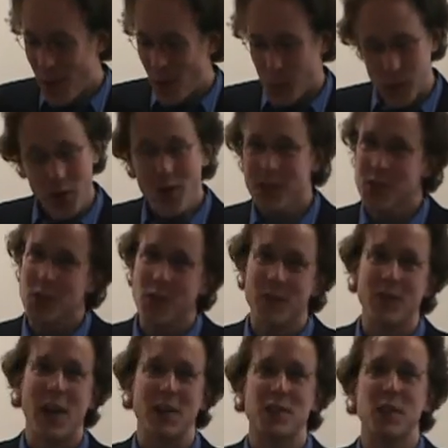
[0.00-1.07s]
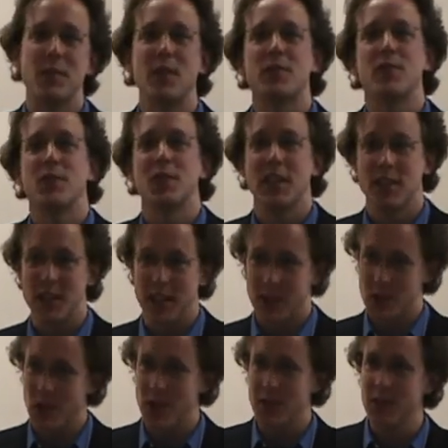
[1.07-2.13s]
we also found some interesting
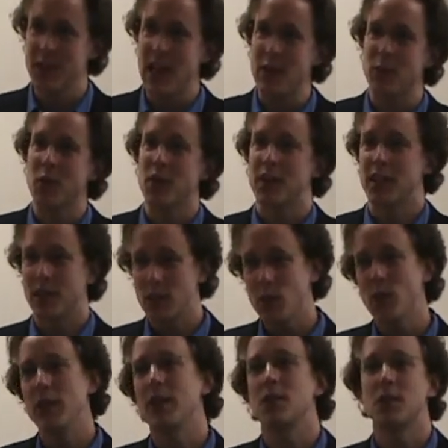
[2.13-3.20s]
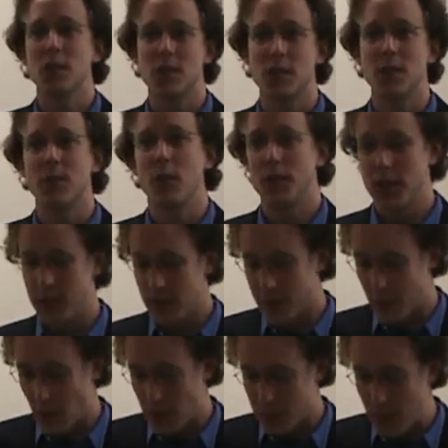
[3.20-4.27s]
things on their network, including a system with a
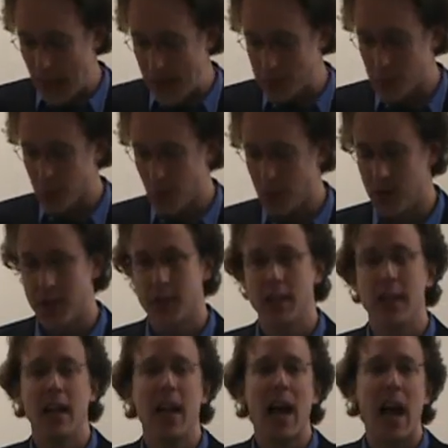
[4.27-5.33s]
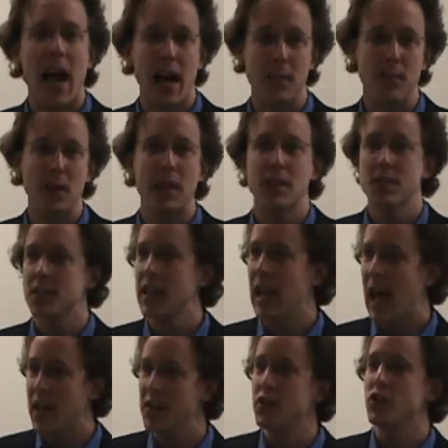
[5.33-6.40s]
default password. And because they
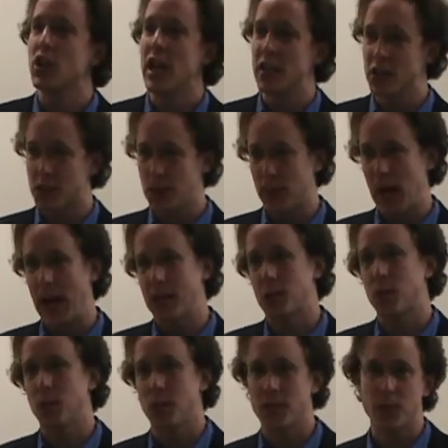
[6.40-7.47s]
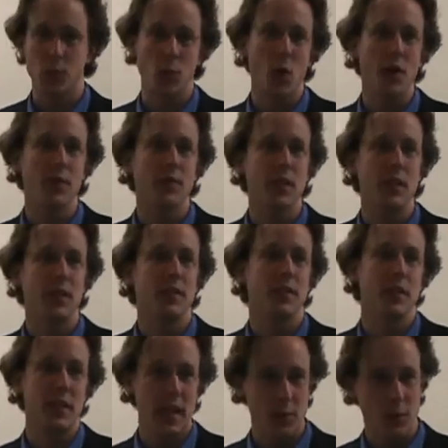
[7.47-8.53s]
hadn't changed the password for one of the
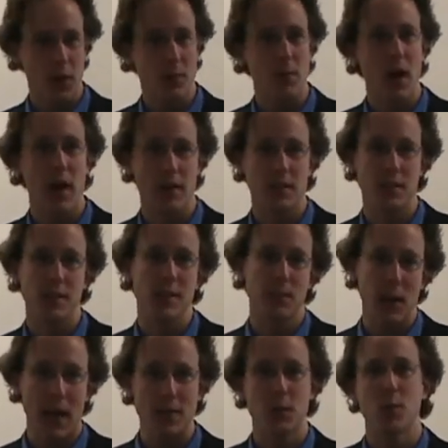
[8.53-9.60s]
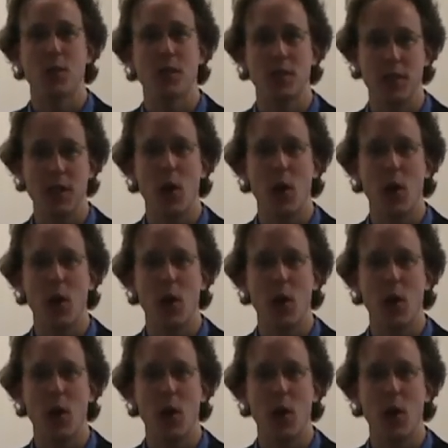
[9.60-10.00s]
network boxes, the password in the